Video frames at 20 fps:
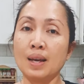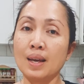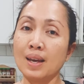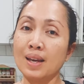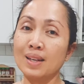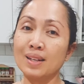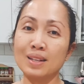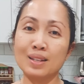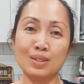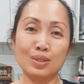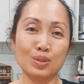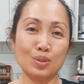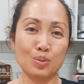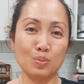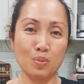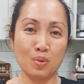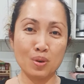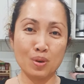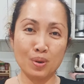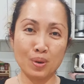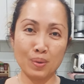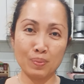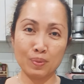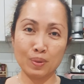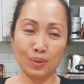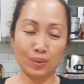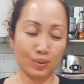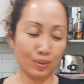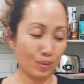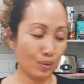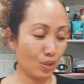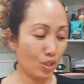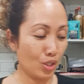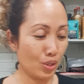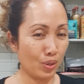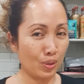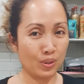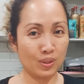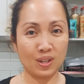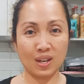And then tomorrow I'm going to
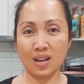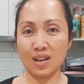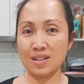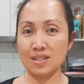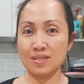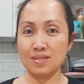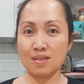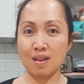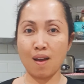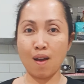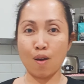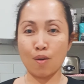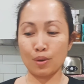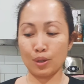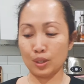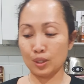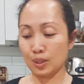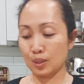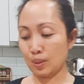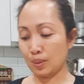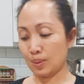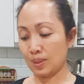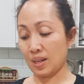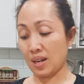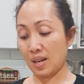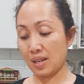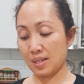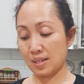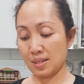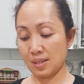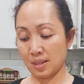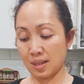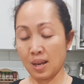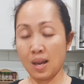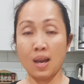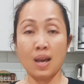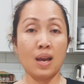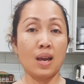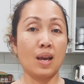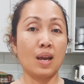show you guys how it look like
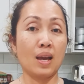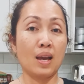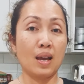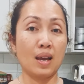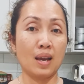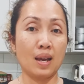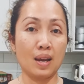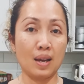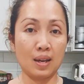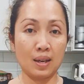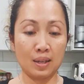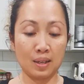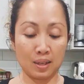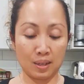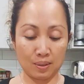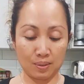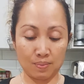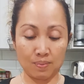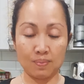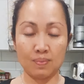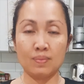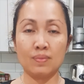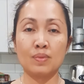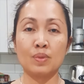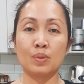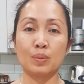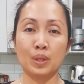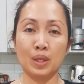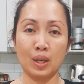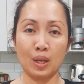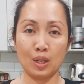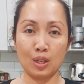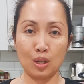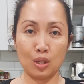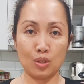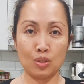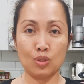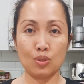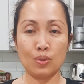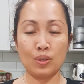and then we can
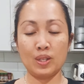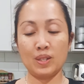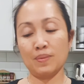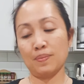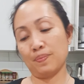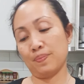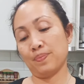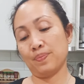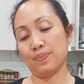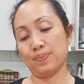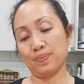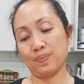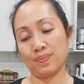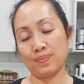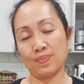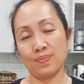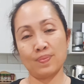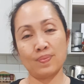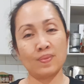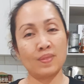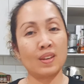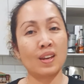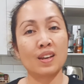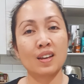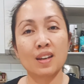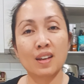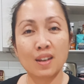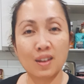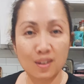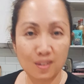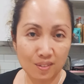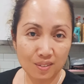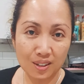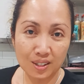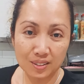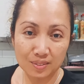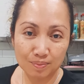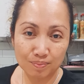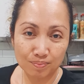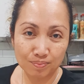enjoy Alright,
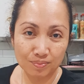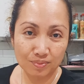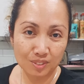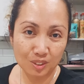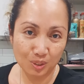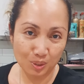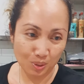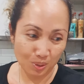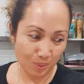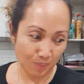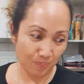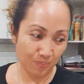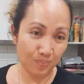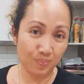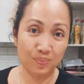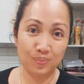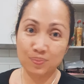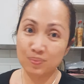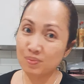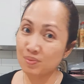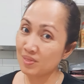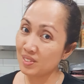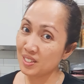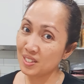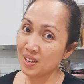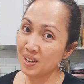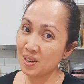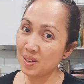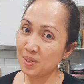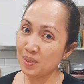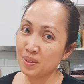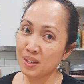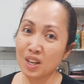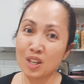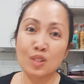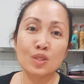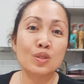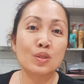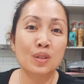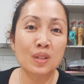so, ciao,
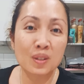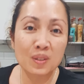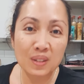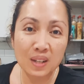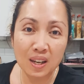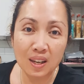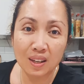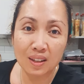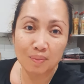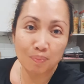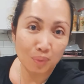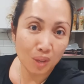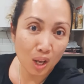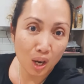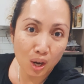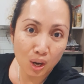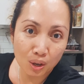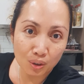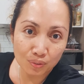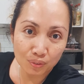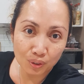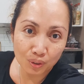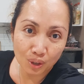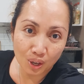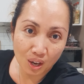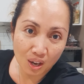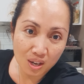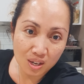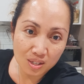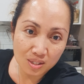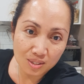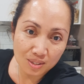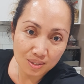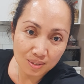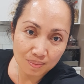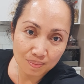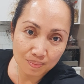enjoy your day, love you guys.